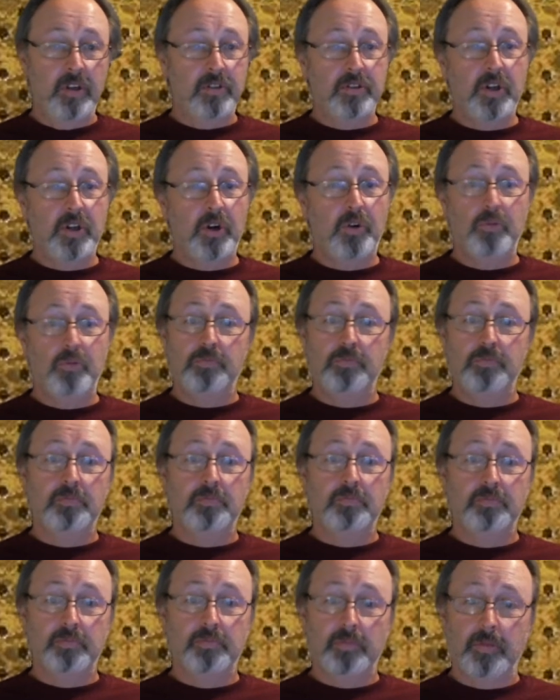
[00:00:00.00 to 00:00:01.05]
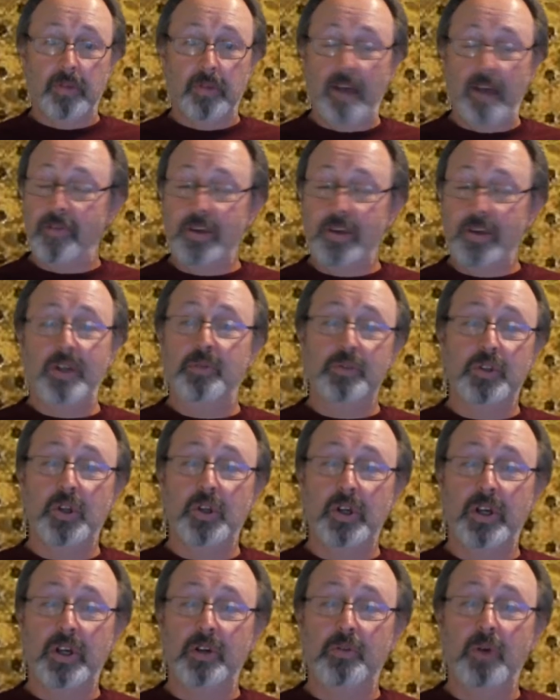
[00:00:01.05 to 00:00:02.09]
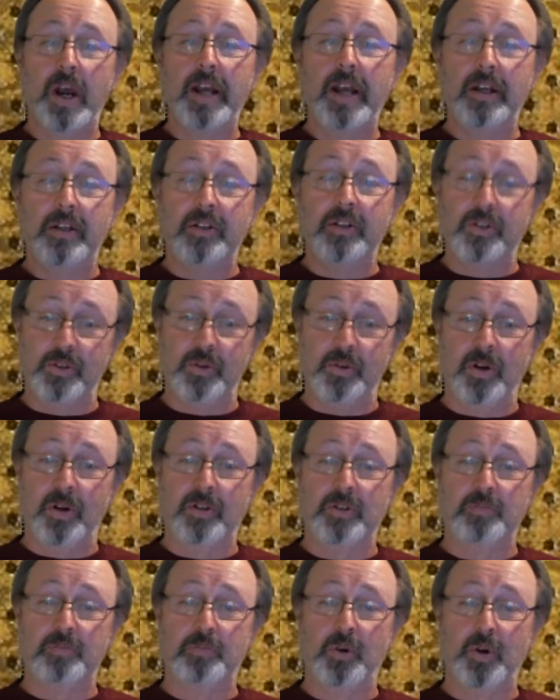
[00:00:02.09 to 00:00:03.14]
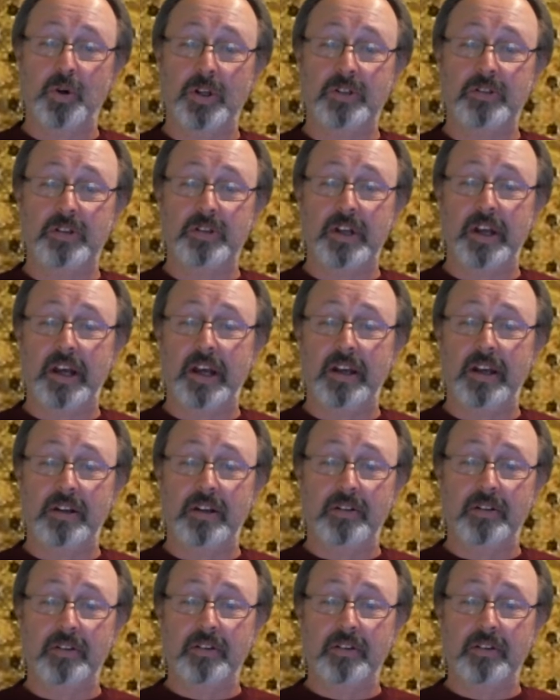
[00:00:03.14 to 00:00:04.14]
So everything was looking great in New York sports today.